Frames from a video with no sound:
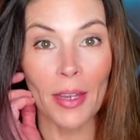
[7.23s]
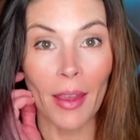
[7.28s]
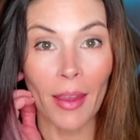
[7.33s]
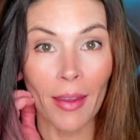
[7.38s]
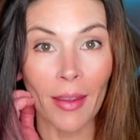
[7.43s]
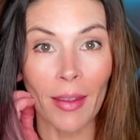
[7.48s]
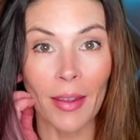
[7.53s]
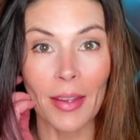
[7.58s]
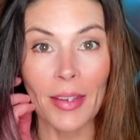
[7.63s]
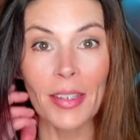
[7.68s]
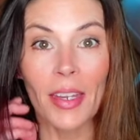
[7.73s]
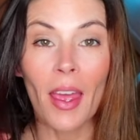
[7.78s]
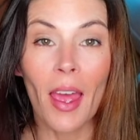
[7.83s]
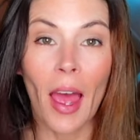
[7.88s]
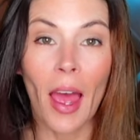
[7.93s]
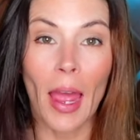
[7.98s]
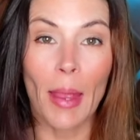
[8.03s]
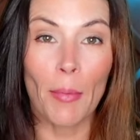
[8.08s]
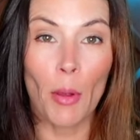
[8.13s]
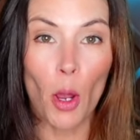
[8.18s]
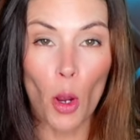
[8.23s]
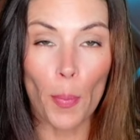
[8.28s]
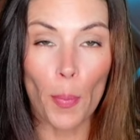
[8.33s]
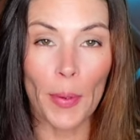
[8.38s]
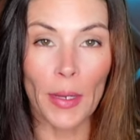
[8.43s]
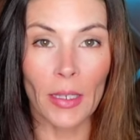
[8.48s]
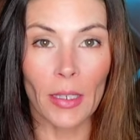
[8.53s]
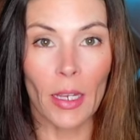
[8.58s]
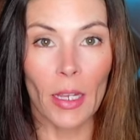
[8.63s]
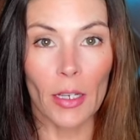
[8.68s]
and I'm
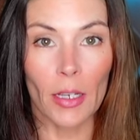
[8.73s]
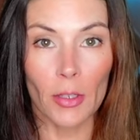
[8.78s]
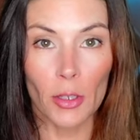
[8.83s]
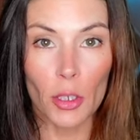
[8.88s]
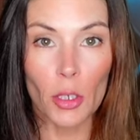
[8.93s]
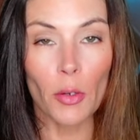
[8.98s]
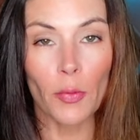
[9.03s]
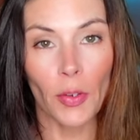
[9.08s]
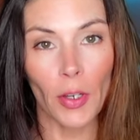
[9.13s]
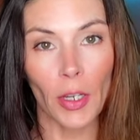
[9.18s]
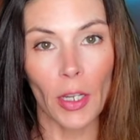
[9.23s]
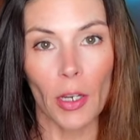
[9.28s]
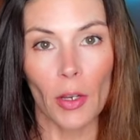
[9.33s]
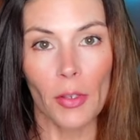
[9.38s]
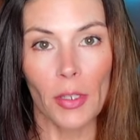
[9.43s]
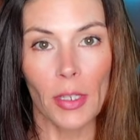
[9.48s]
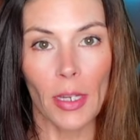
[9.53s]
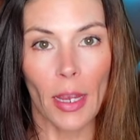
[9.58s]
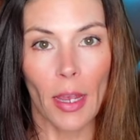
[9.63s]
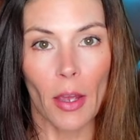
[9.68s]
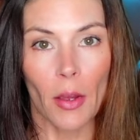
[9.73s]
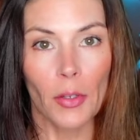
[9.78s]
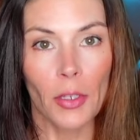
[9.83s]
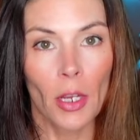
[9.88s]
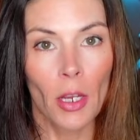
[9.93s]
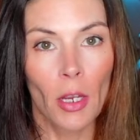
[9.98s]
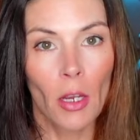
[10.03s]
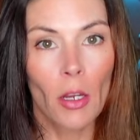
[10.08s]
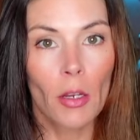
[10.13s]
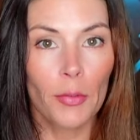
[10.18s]
hoping to get two videos out
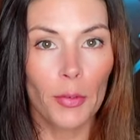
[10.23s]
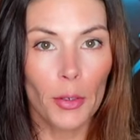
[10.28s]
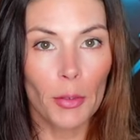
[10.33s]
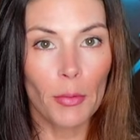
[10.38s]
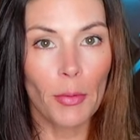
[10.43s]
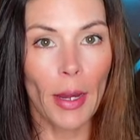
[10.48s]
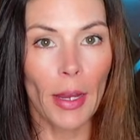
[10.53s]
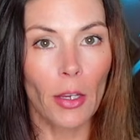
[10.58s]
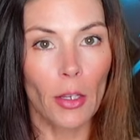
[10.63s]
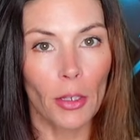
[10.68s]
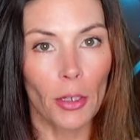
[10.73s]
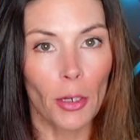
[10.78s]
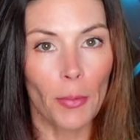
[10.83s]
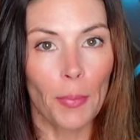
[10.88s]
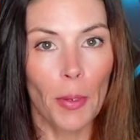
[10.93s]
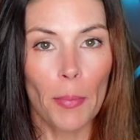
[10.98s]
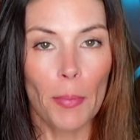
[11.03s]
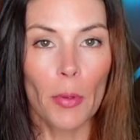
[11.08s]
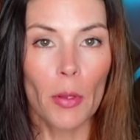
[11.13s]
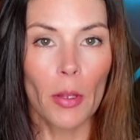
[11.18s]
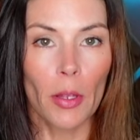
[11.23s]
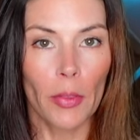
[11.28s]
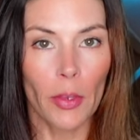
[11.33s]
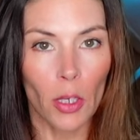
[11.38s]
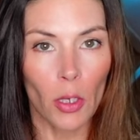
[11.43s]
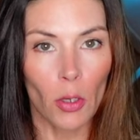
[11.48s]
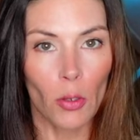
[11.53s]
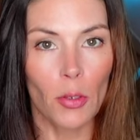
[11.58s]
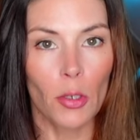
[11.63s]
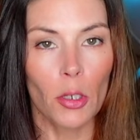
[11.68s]
for regular people on the
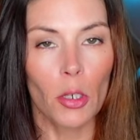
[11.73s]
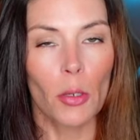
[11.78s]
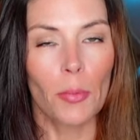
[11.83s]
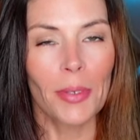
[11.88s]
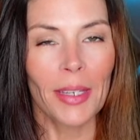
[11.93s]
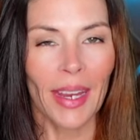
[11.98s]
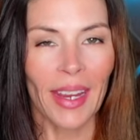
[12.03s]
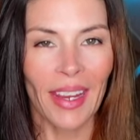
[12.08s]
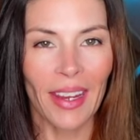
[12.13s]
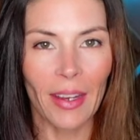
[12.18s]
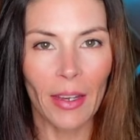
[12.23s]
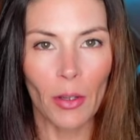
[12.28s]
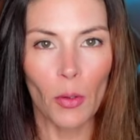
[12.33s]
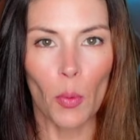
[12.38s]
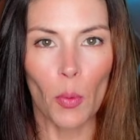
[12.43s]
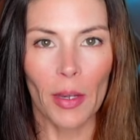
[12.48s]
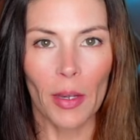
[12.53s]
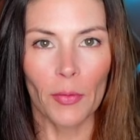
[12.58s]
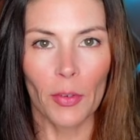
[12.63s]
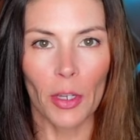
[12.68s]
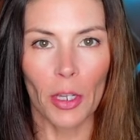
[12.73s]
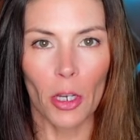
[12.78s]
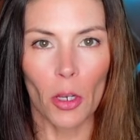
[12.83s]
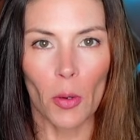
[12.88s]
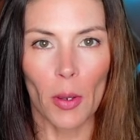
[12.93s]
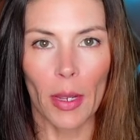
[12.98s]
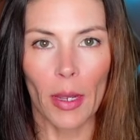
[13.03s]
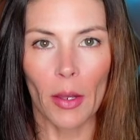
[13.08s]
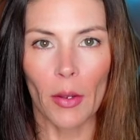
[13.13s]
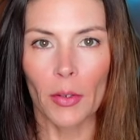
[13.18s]
YouTubes and one video
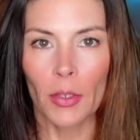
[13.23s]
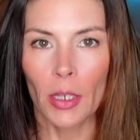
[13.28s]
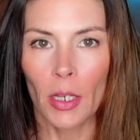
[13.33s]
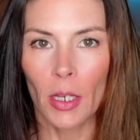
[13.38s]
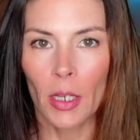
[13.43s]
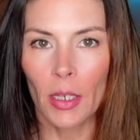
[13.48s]
out